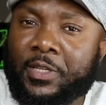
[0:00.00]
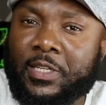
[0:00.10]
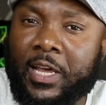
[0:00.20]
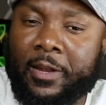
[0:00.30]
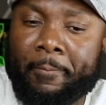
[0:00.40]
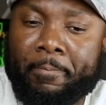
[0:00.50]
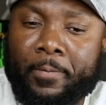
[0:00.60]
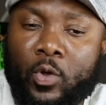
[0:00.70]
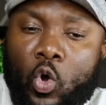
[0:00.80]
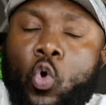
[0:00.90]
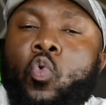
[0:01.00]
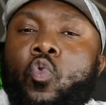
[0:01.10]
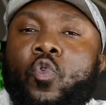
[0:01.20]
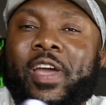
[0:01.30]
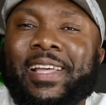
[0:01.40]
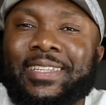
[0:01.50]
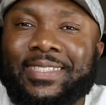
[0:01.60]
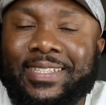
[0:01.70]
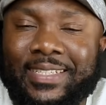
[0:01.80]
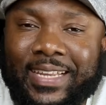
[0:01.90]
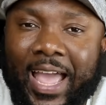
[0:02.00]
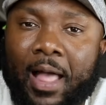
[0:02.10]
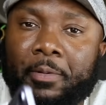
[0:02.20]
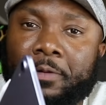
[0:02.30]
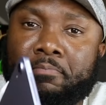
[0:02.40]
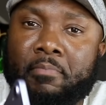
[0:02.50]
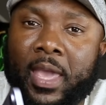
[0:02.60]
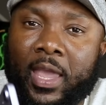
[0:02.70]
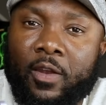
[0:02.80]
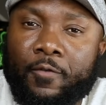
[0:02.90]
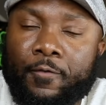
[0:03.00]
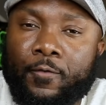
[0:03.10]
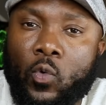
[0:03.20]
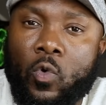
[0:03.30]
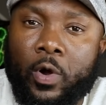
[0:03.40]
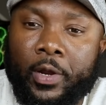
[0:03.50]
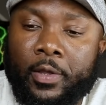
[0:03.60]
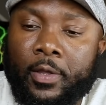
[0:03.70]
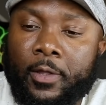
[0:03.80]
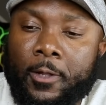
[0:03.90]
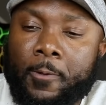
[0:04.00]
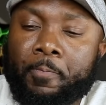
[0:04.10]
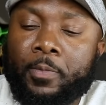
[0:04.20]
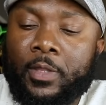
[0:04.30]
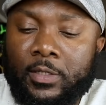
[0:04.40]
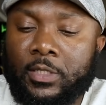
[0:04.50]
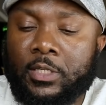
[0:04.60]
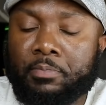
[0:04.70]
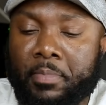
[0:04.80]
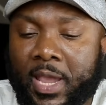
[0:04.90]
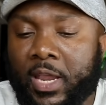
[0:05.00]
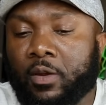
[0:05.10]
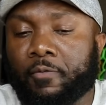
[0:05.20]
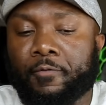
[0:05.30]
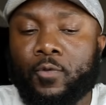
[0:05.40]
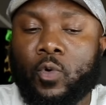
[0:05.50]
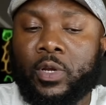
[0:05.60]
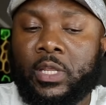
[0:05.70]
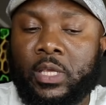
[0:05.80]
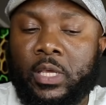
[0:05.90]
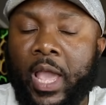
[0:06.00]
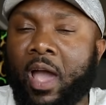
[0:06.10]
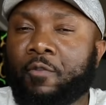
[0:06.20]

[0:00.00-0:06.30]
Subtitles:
being said, who is this tablet made for? This is made for the